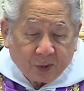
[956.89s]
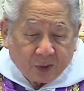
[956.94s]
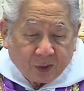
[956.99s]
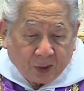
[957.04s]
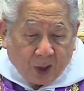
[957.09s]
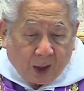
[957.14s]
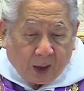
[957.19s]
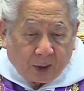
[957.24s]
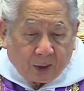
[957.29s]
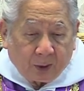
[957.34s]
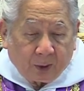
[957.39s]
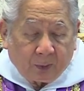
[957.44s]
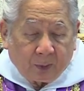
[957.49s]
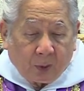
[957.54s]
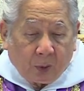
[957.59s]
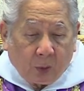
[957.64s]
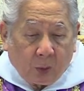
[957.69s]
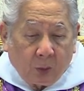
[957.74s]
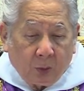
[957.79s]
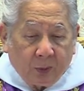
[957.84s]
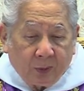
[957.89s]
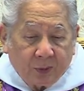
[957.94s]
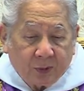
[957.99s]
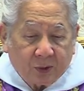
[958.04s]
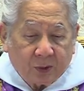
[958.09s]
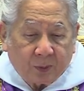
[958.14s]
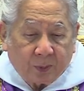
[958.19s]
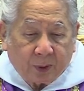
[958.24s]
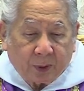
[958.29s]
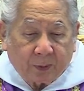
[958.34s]
the Son, and the
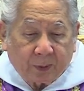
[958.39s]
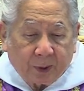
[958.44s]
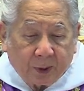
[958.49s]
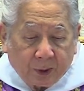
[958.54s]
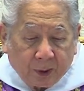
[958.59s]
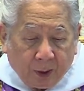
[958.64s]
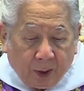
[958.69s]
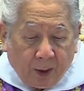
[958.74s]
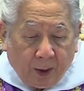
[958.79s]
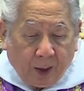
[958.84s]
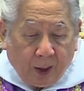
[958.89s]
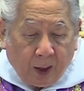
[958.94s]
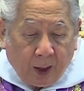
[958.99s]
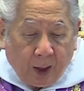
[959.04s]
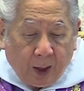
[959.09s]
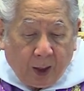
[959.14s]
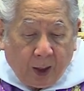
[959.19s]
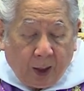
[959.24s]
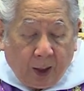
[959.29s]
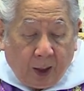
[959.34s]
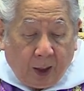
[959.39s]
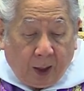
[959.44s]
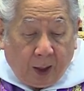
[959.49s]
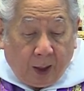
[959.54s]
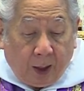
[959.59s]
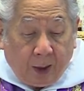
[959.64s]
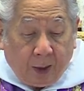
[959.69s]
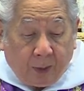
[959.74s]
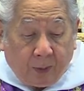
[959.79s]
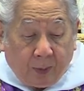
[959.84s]
Holy Spirit.
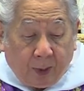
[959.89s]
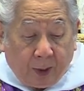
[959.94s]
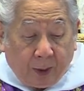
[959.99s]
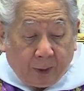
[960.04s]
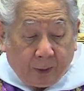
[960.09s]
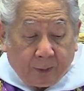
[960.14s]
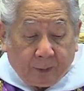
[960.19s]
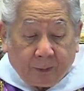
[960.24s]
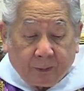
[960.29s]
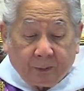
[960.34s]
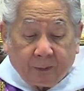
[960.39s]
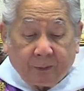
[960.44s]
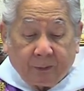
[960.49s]
Amen.